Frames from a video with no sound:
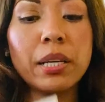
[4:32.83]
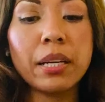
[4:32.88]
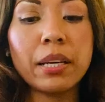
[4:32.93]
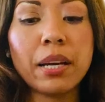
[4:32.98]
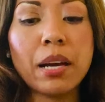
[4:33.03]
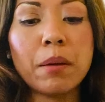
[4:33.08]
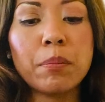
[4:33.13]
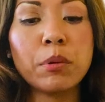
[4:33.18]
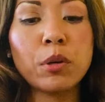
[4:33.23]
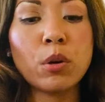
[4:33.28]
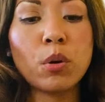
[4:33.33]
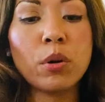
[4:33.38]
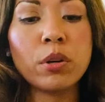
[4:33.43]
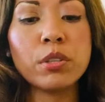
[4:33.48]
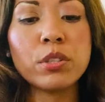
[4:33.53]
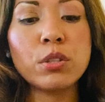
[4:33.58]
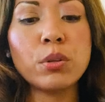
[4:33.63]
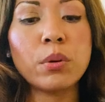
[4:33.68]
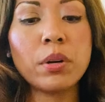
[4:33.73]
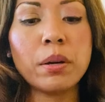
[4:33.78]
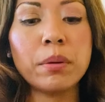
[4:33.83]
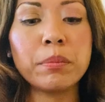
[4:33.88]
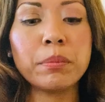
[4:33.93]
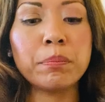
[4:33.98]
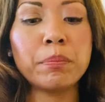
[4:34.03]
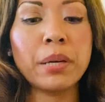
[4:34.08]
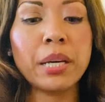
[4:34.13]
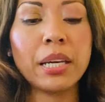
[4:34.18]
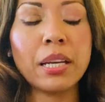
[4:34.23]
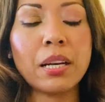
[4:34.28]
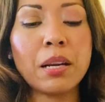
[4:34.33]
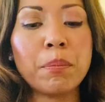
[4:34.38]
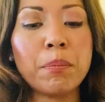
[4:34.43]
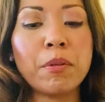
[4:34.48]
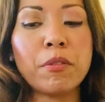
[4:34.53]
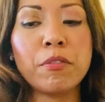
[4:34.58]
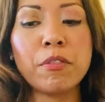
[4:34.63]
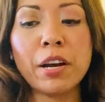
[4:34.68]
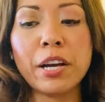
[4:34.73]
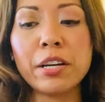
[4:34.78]
a Capricorn too, or I'm picking up
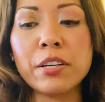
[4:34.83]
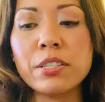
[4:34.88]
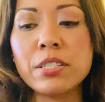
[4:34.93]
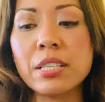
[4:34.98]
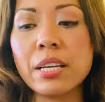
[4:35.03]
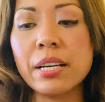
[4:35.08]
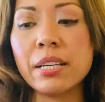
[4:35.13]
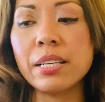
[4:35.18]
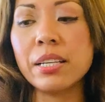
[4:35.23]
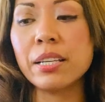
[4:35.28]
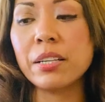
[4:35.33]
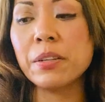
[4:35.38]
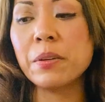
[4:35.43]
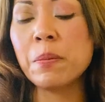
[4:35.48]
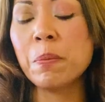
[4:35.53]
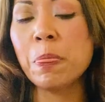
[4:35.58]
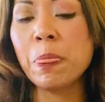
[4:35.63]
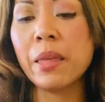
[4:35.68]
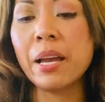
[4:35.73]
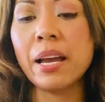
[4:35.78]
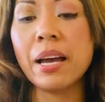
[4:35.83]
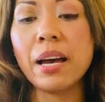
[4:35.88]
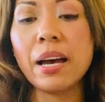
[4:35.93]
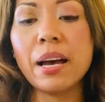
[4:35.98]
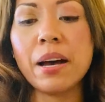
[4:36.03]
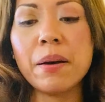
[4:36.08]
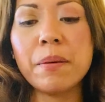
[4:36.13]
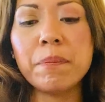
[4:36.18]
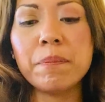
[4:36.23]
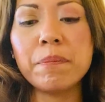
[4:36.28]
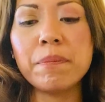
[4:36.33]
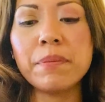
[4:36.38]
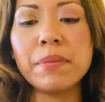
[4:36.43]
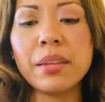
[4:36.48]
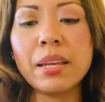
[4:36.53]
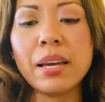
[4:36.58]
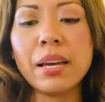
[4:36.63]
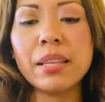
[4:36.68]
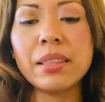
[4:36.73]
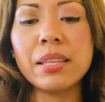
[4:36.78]
a fire sign here.
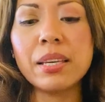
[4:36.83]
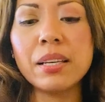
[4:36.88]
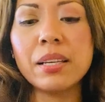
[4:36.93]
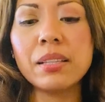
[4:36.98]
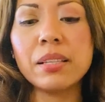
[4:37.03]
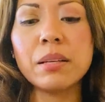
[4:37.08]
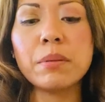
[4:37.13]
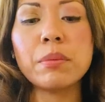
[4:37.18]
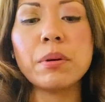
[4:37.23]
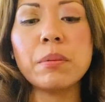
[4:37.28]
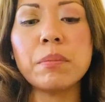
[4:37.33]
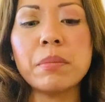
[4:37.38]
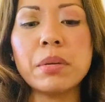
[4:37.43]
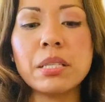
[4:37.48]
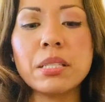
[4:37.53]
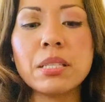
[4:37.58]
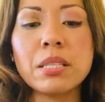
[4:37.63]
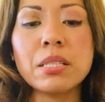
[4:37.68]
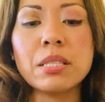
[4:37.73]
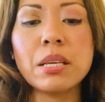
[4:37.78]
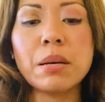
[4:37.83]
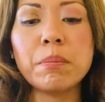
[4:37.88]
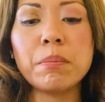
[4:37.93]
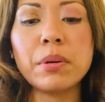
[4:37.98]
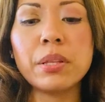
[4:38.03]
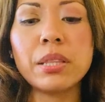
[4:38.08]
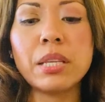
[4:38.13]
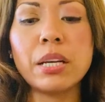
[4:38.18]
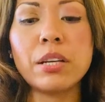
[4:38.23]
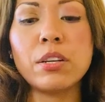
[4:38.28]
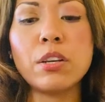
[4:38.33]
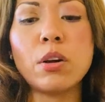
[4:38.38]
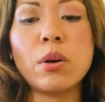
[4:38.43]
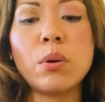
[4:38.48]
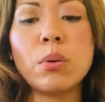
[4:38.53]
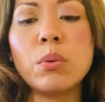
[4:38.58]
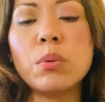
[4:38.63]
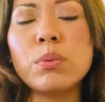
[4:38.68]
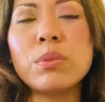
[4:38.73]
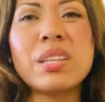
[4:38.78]
I think Libra misses them, but they
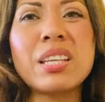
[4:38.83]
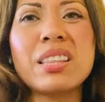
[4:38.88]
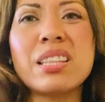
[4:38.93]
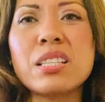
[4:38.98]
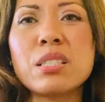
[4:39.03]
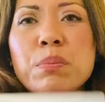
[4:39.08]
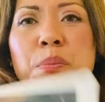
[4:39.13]
know that this